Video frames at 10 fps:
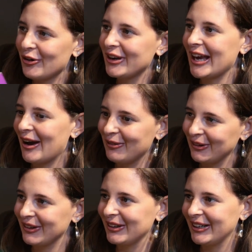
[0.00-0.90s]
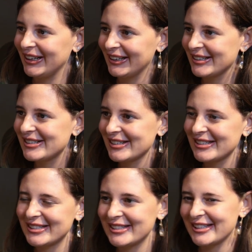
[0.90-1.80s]
vocabulary and
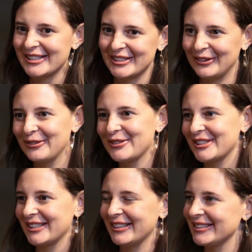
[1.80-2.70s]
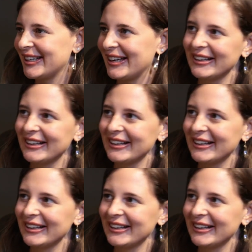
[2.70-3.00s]
just systems and